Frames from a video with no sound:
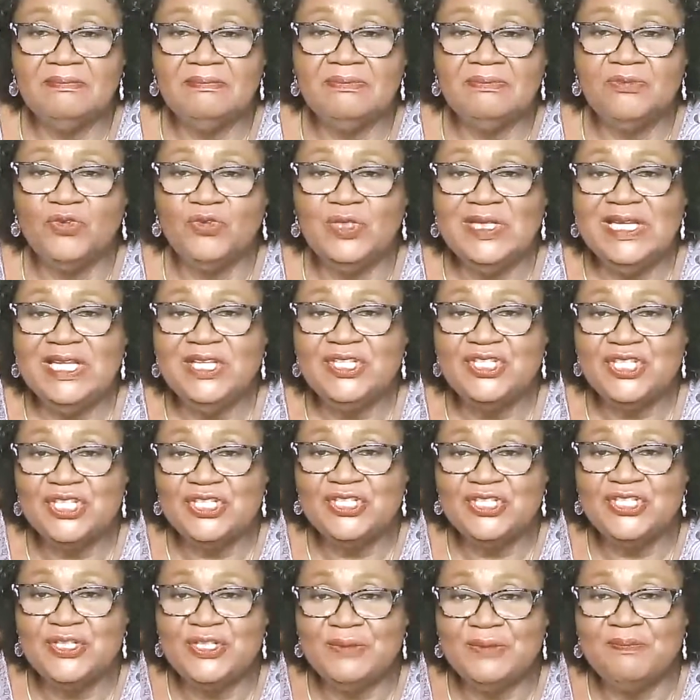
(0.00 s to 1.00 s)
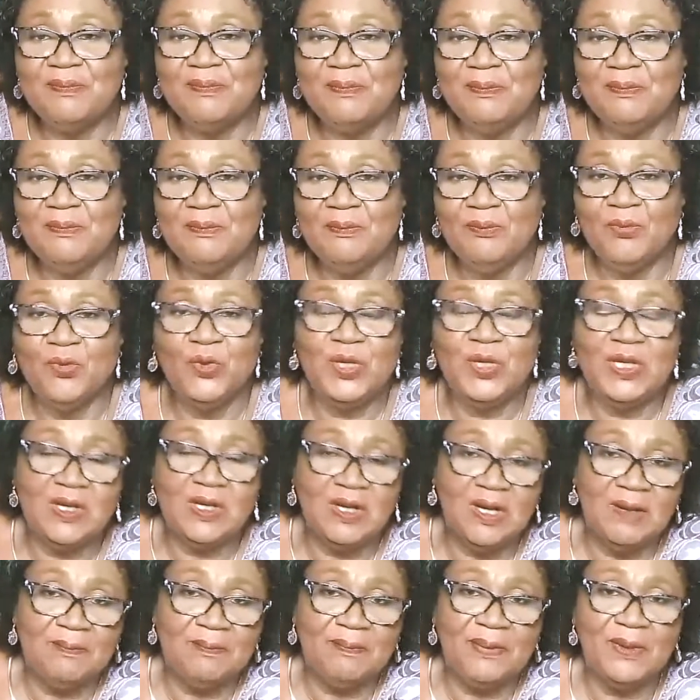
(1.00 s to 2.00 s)
relationship
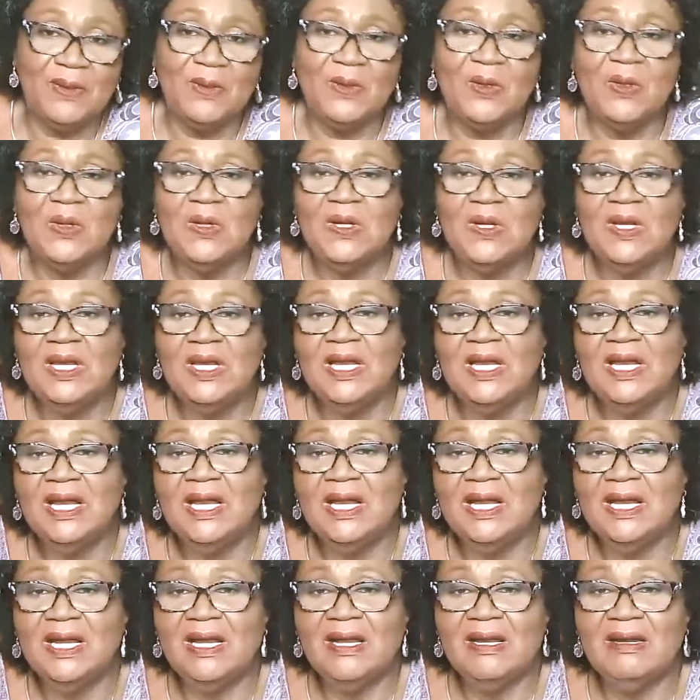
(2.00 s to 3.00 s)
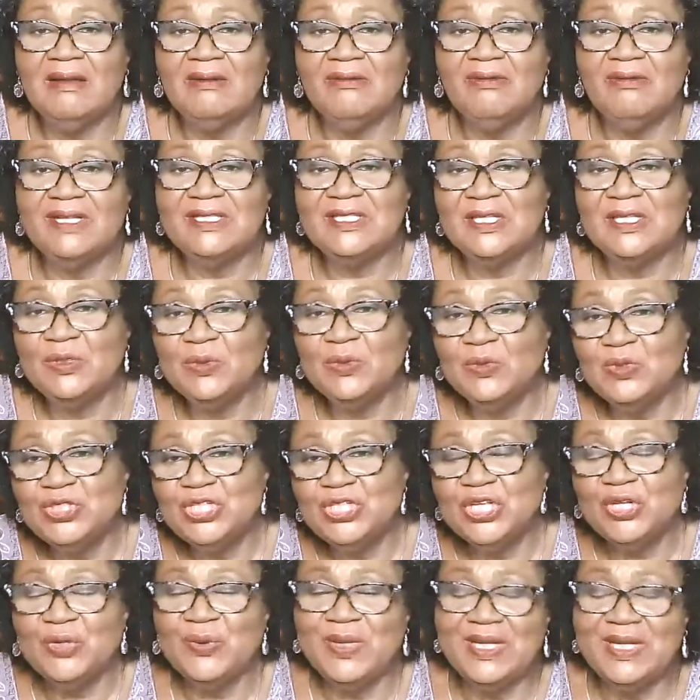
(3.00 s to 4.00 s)
breakup or uh,
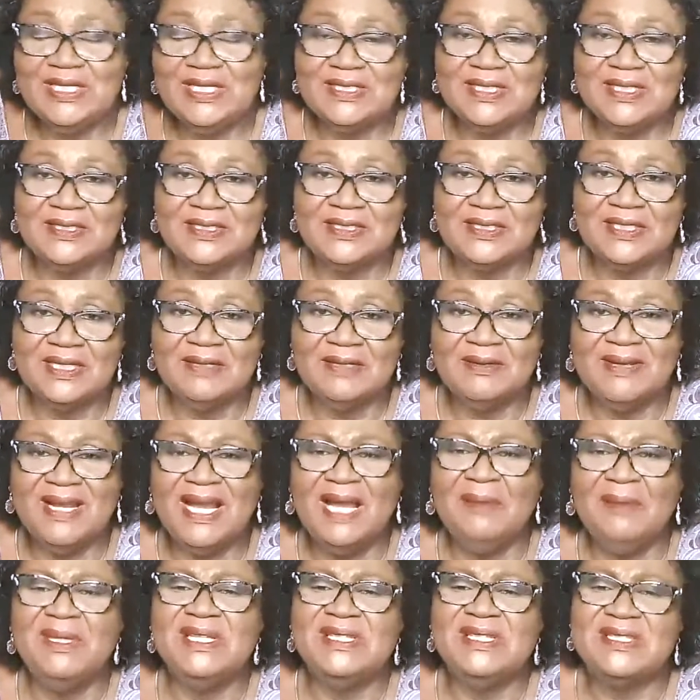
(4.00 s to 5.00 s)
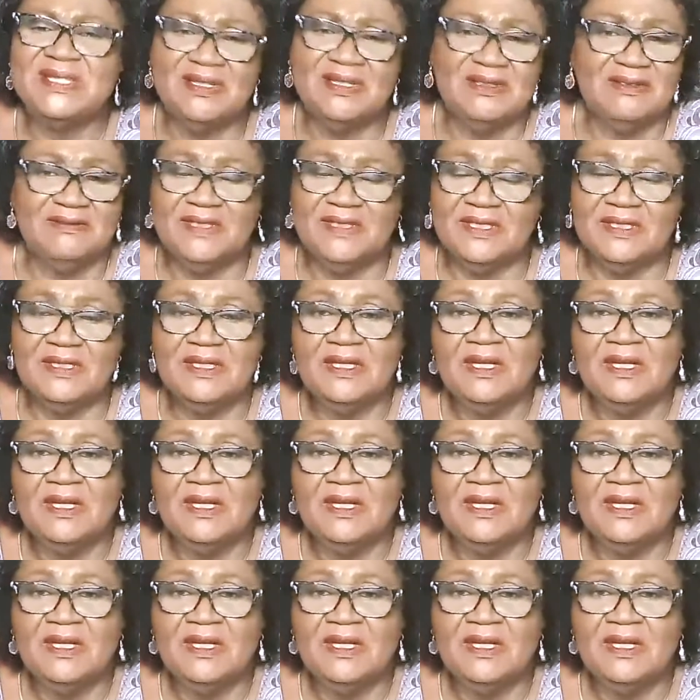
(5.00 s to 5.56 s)
resolution or any such thing, can be solved